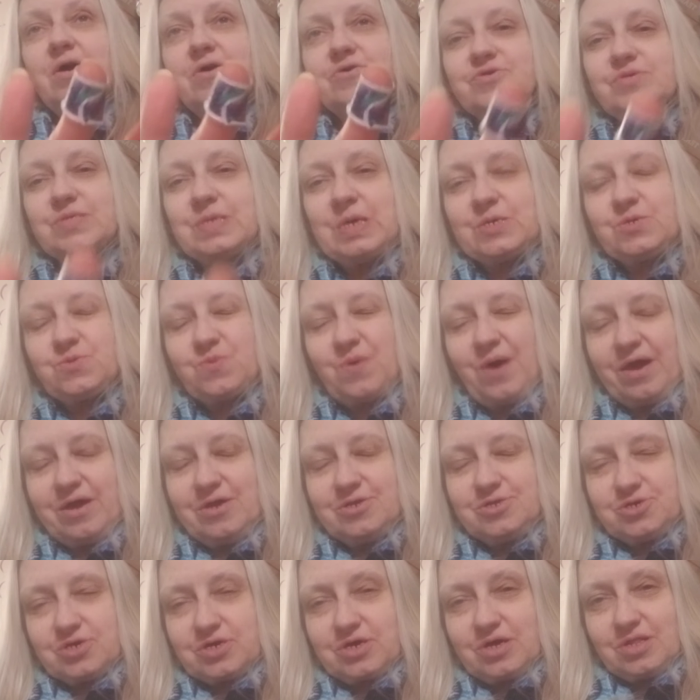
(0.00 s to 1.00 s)
So that's why it
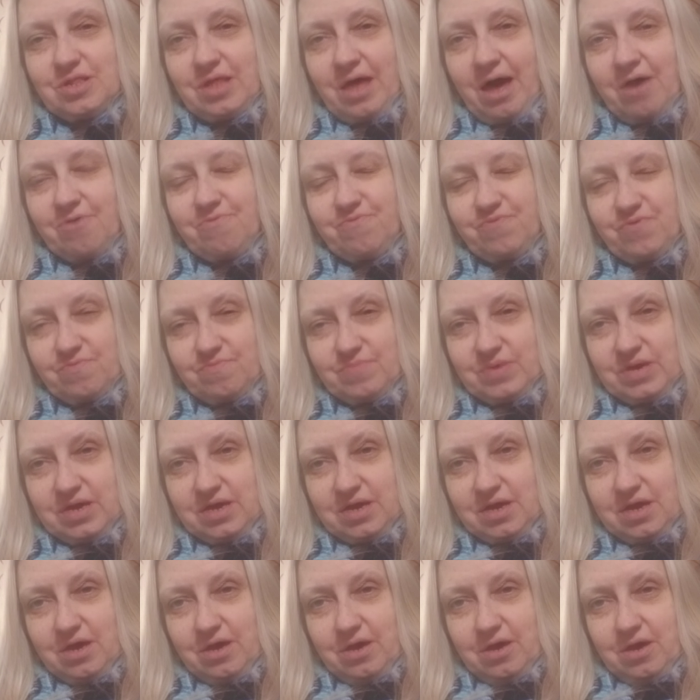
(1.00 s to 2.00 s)
took a lot for
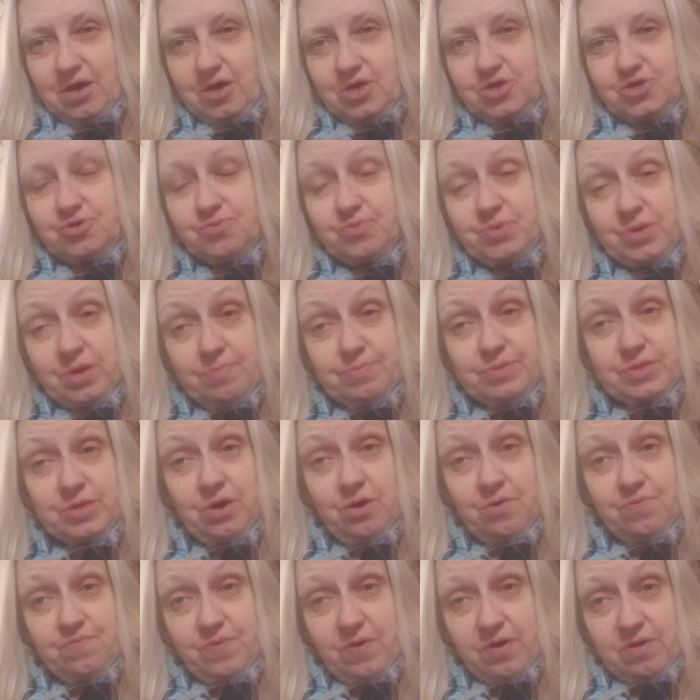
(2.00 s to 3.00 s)
me to put up the
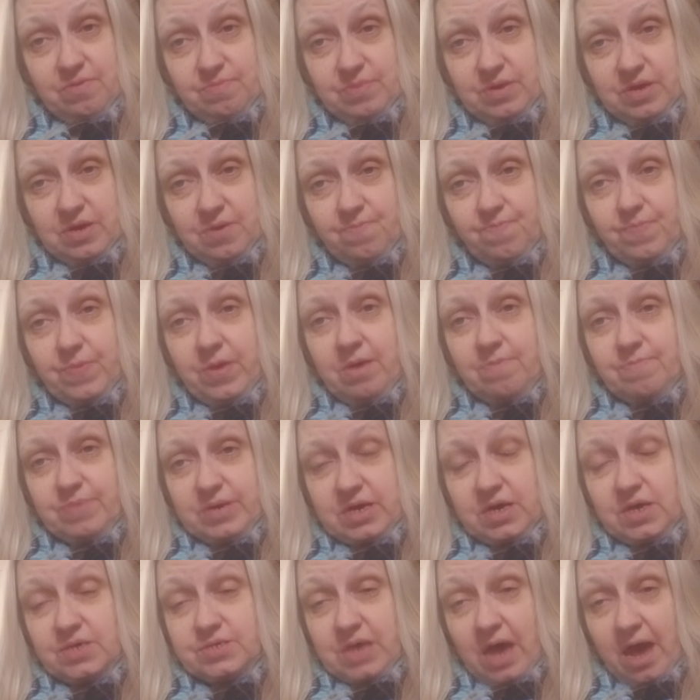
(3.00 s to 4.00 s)
GoFundMe
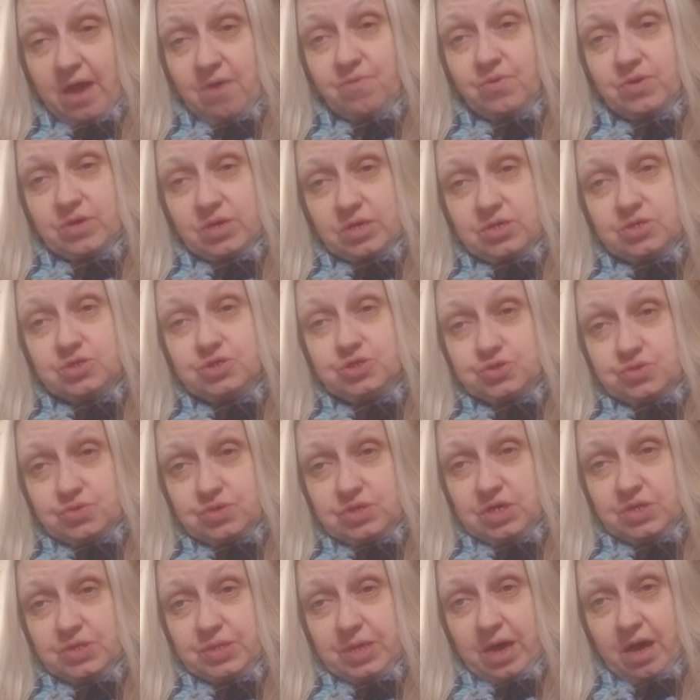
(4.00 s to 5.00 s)
because I really do
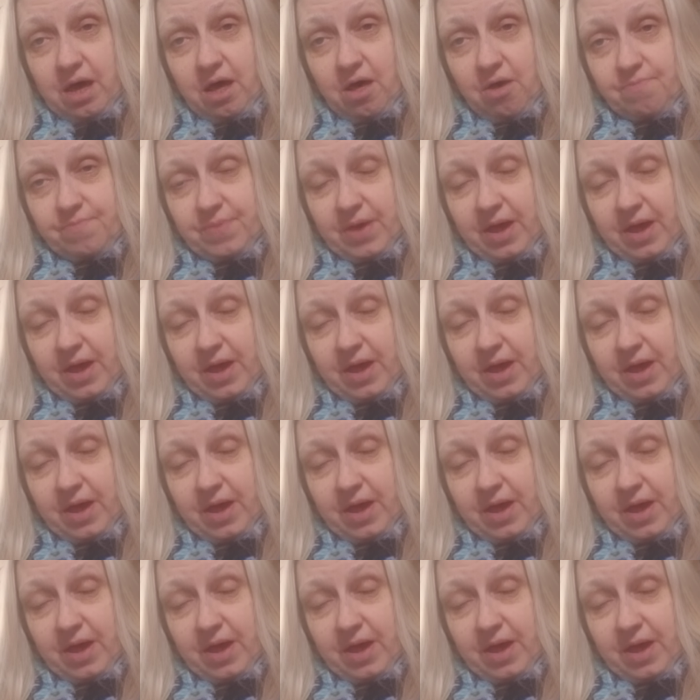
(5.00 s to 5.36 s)
need the help.